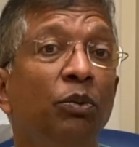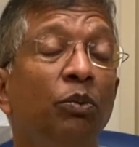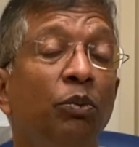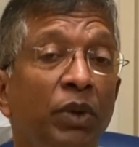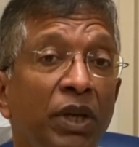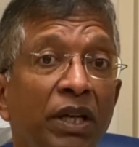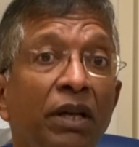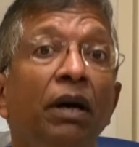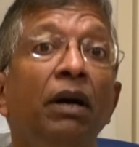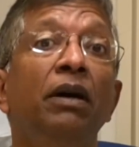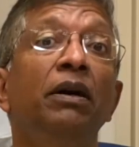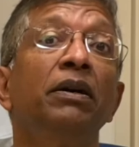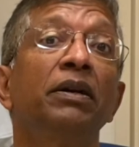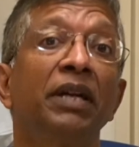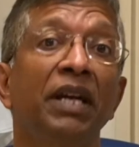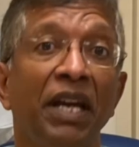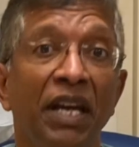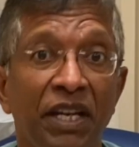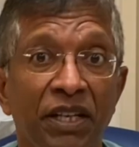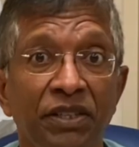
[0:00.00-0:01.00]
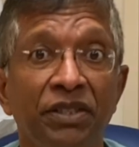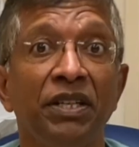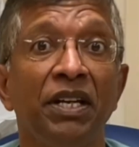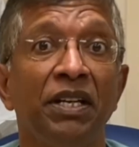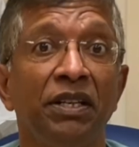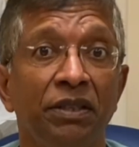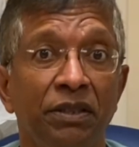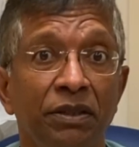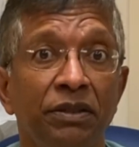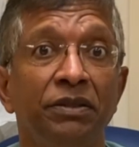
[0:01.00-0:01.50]
we are
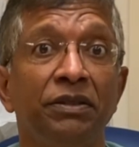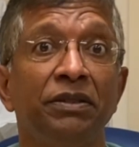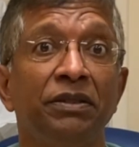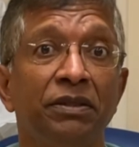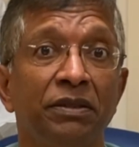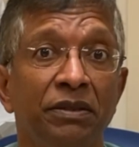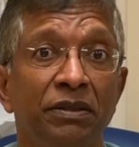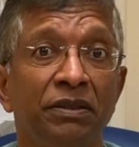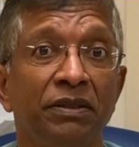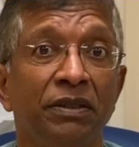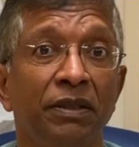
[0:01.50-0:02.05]
caretakers.